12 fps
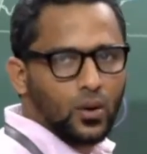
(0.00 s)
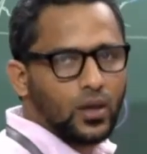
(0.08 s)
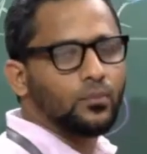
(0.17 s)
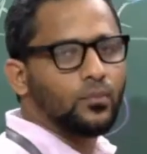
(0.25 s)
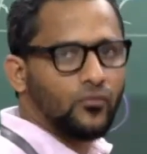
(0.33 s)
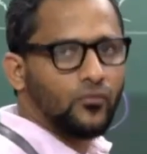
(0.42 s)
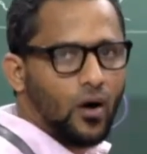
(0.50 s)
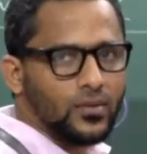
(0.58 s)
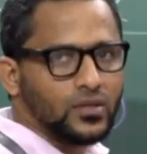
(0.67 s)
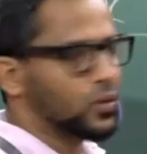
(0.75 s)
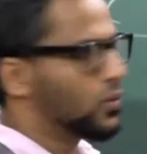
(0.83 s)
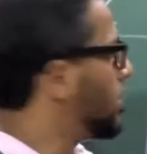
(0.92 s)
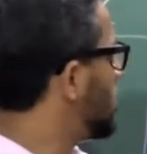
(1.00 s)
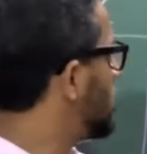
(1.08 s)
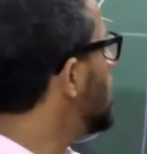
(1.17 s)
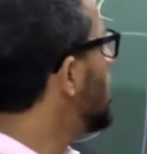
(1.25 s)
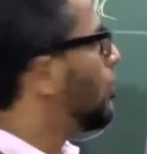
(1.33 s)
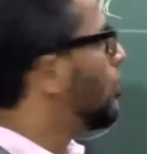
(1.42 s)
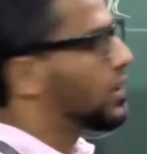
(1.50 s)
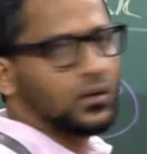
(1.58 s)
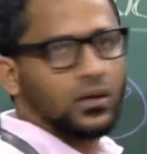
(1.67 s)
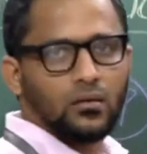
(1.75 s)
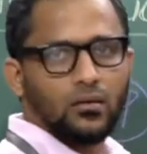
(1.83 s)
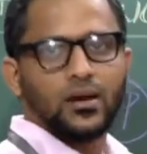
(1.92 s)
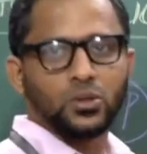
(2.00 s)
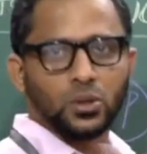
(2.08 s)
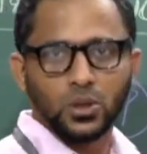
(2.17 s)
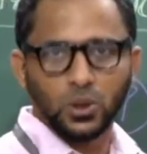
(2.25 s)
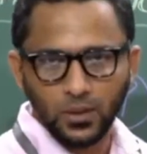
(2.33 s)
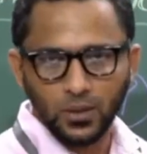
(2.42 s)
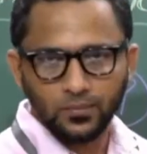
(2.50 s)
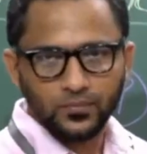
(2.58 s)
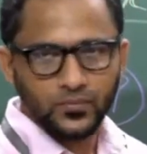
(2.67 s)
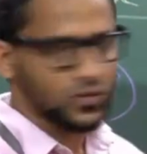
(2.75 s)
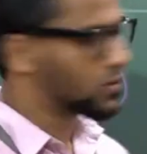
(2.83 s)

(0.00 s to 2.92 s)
okay, the performance oriented with the relationship.